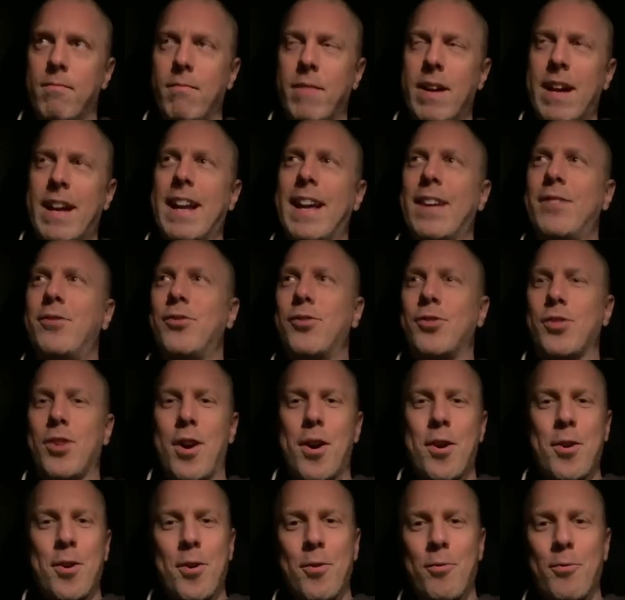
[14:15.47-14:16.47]
And I
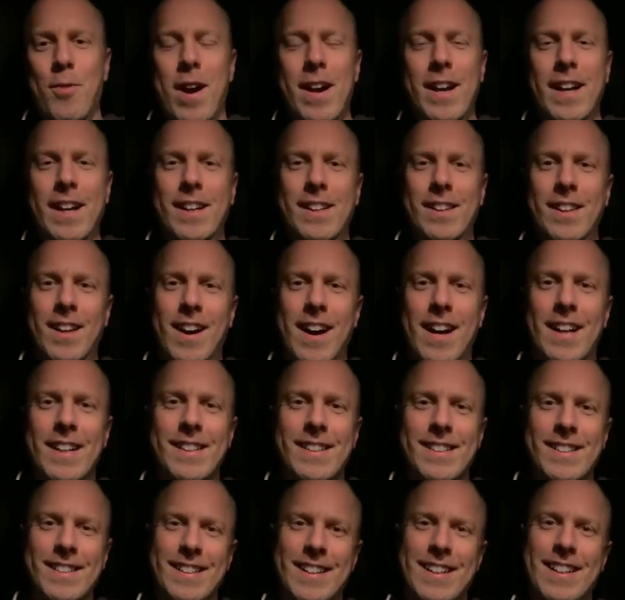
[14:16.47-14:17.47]
saw her running a lot.
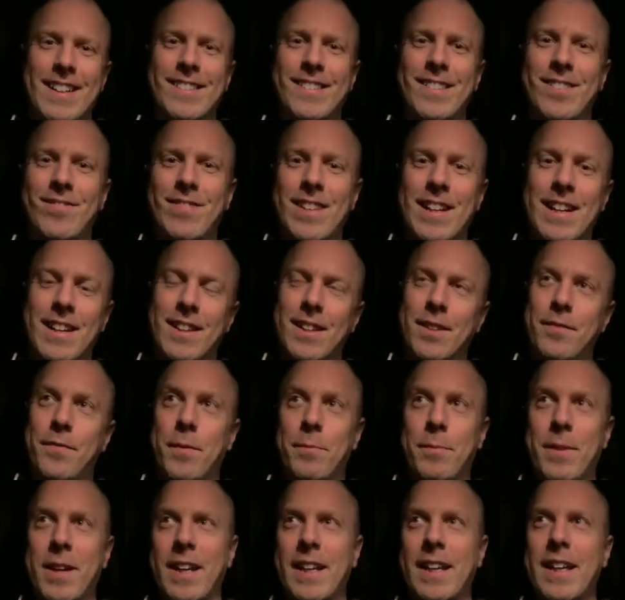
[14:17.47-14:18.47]
And I said, well, if
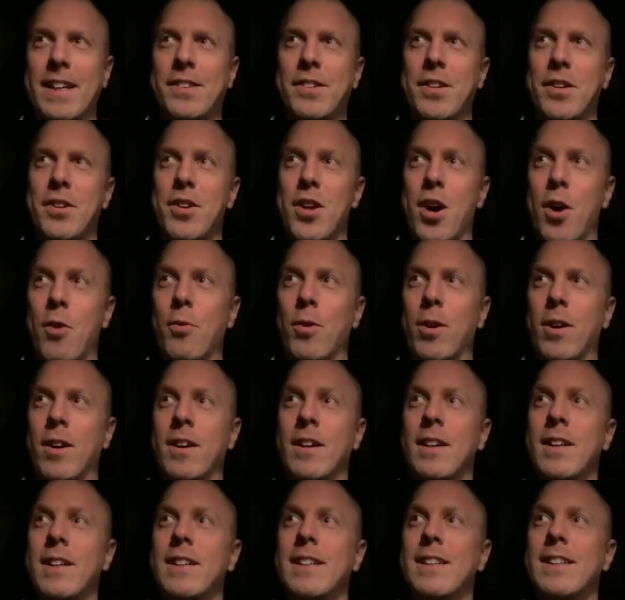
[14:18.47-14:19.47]
I'm going to get to know her,